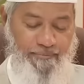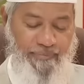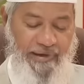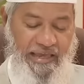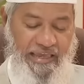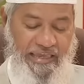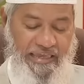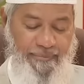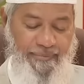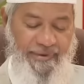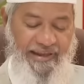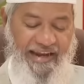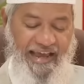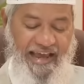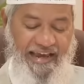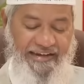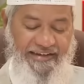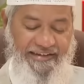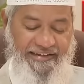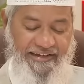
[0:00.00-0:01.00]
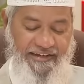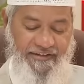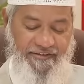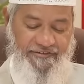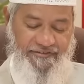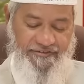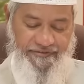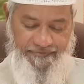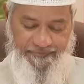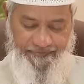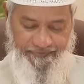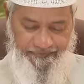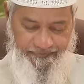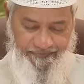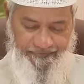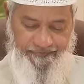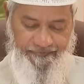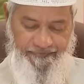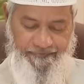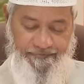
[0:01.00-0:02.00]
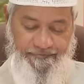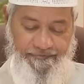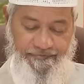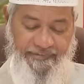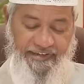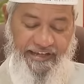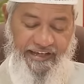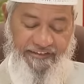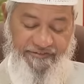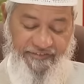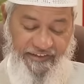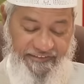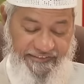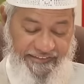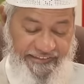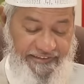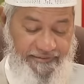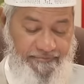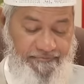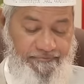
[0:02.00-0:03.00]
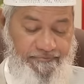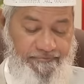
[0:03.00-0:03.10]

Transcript: My email ID is XYZ.